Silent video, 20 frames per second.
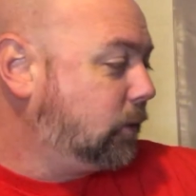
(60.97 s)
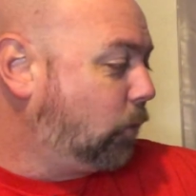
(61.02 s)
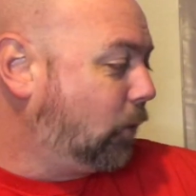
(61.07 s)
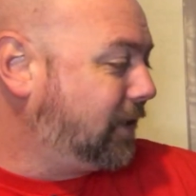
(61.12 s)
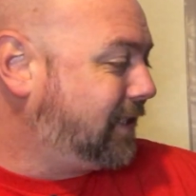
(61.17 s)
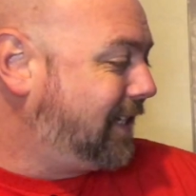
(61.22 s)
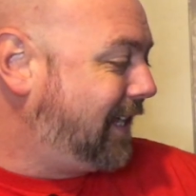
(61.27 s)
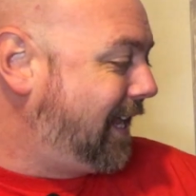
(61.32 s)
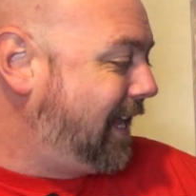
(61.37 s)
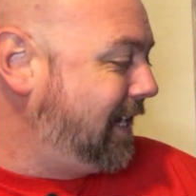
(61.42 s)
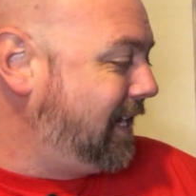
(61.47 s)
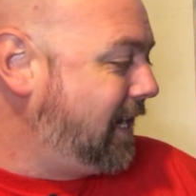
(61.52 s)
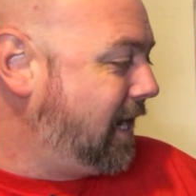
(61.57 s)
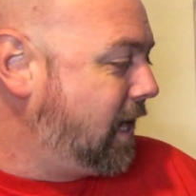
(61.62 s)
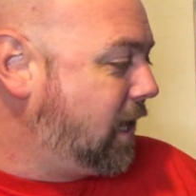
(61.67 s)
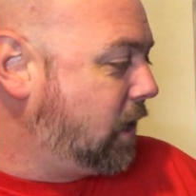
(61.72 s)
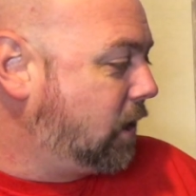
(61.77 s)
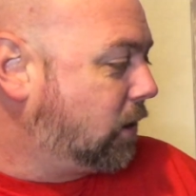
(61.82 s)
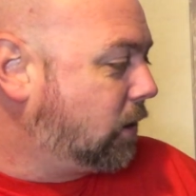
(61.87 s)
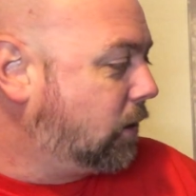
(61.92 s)
what's in
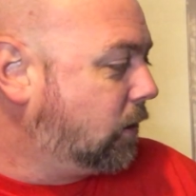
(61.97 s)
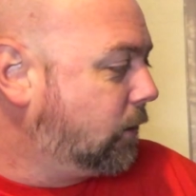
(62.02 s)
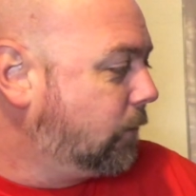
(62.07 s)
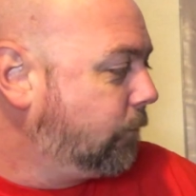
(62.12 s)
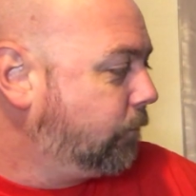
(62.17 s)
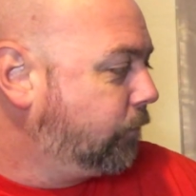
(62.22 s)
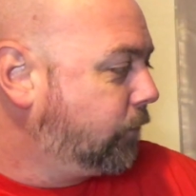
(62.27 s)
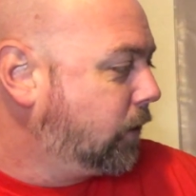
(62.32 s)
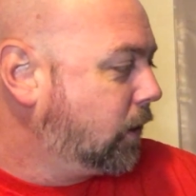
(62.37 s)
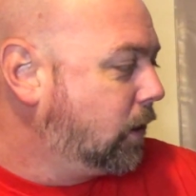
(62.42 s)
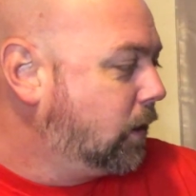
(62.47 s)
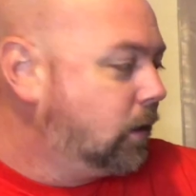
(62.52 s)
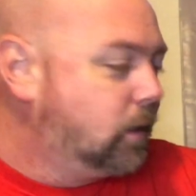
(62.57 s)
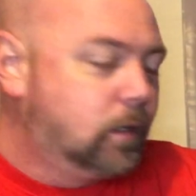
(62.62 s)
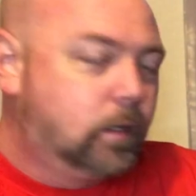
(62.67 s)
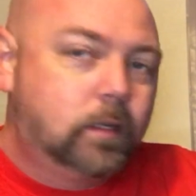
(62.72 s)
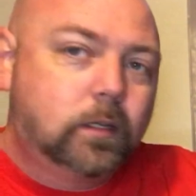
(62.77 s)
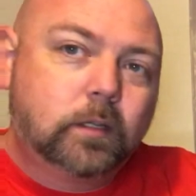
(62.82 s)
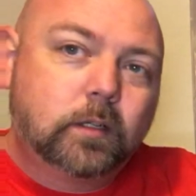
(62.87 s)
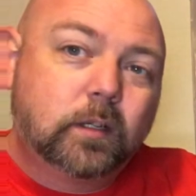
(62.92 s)
here
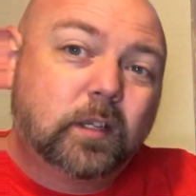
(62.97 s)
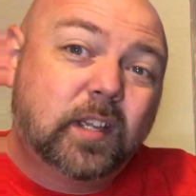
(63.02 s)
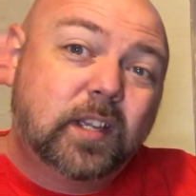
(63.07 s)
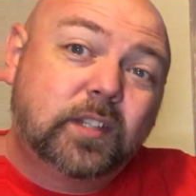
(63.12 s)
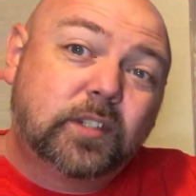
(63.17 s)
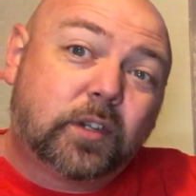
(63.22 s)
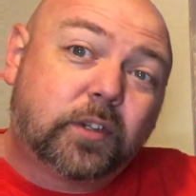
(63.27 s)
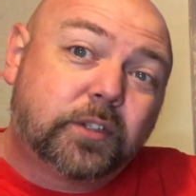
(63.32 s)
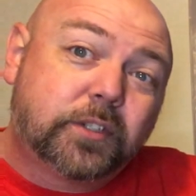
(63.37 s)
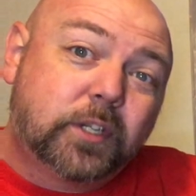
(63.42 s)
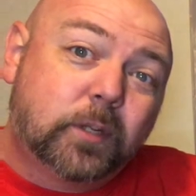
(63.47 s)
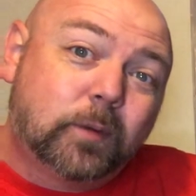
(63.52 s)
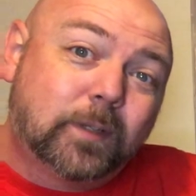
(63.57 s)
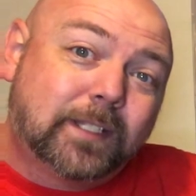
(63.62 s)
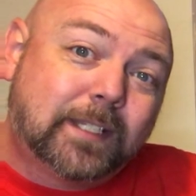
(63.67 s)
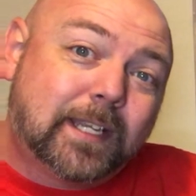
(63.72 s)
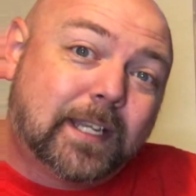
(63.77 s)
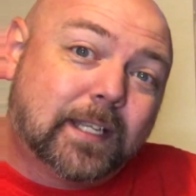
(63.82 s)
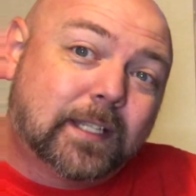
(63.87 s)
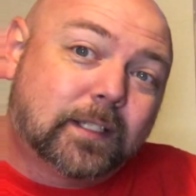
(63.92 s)
is also
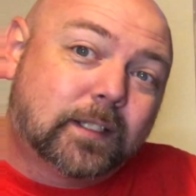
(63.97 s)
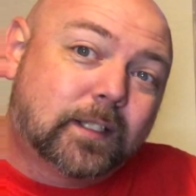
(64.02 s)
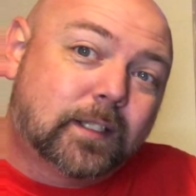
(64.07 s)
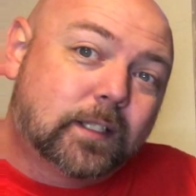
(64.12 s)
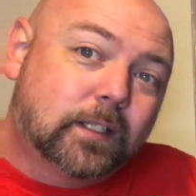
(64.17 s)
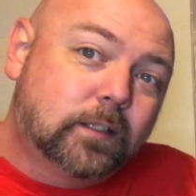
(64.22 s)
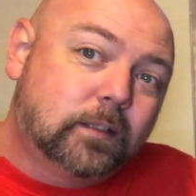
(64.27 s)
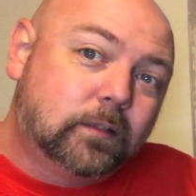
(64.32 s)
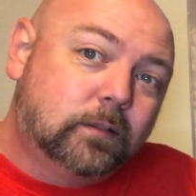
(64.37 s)
intense.